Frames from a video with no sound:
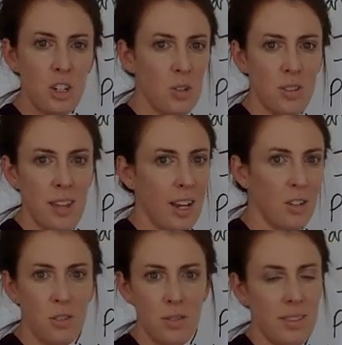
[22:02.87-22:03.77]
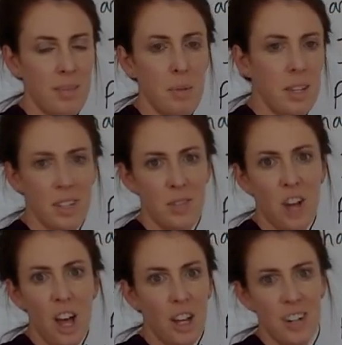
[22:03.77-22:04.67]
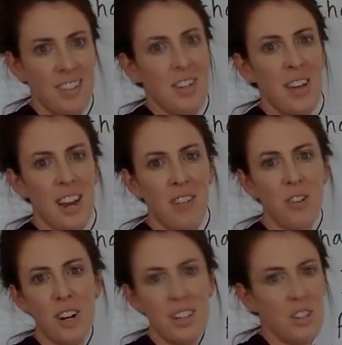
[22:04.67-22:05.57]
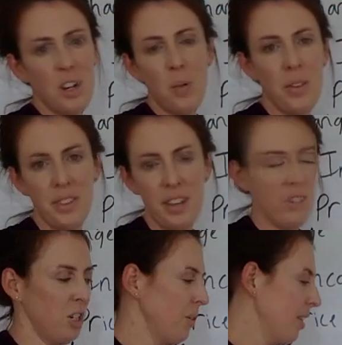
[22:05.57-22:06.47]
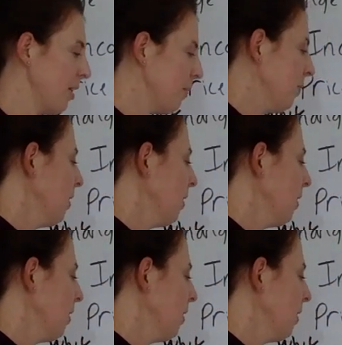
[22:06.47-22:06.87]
shoe is like millions of dollars and you can't afford it, so you don't want the left shoe either.